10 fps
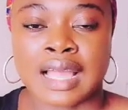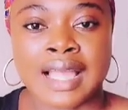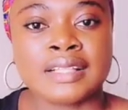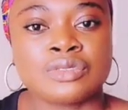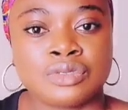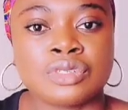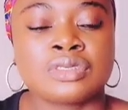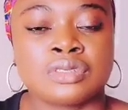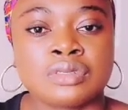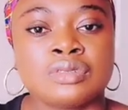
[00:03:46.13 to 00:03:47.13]
I had to
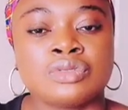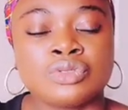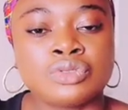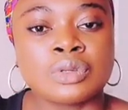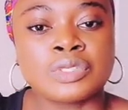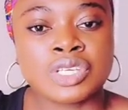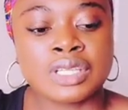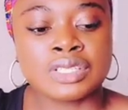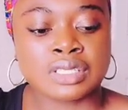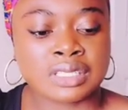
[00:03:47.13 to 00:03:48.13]
just do some
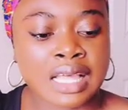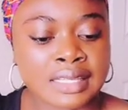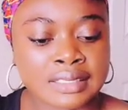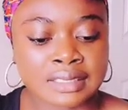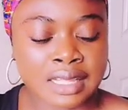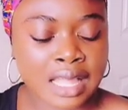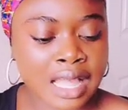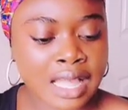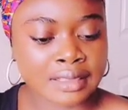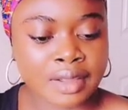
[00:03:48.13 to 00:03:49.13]
changes. And
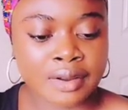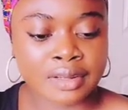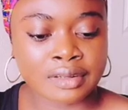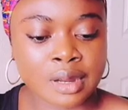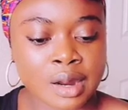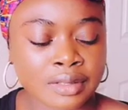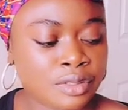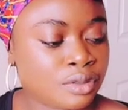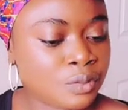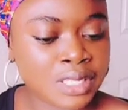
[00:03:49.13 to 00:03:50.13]
there are
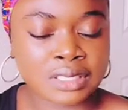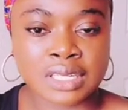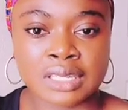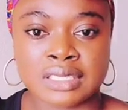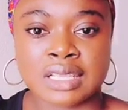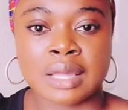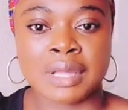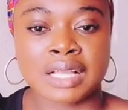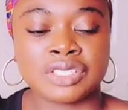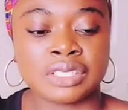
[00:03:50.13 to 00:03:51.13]
three things
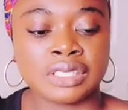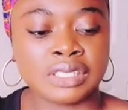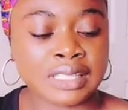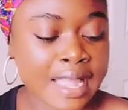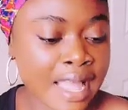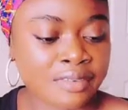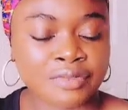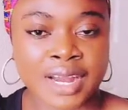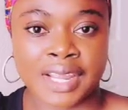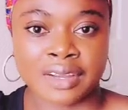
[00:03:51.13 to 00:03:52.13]
I'm actually, that I
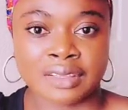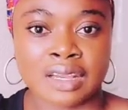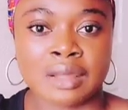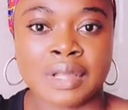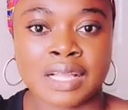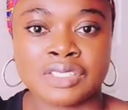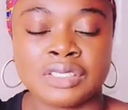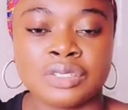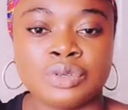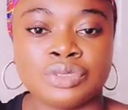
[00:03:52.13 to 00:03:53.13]
have right here, that I'm
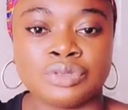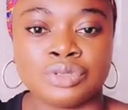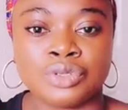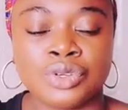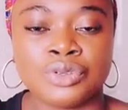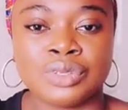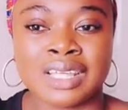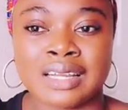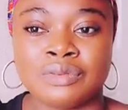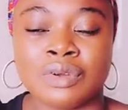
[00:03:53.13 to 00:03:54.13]
actually going to show you,
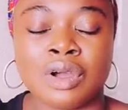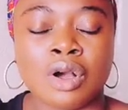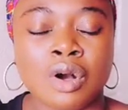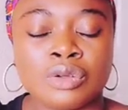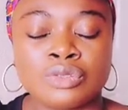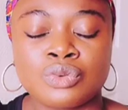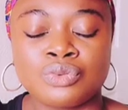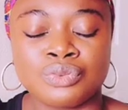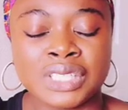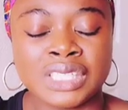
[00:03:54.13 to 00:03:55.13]
that also
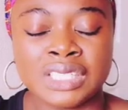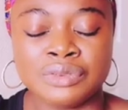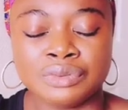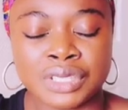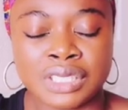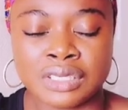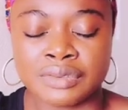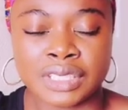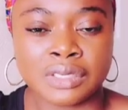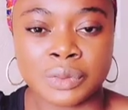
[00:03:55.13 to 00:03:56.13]
really, really,
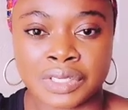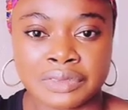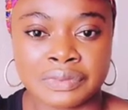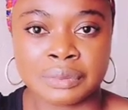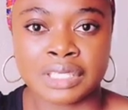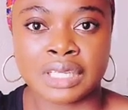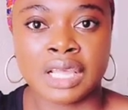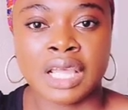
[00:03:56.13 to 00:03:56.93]
really worked for me.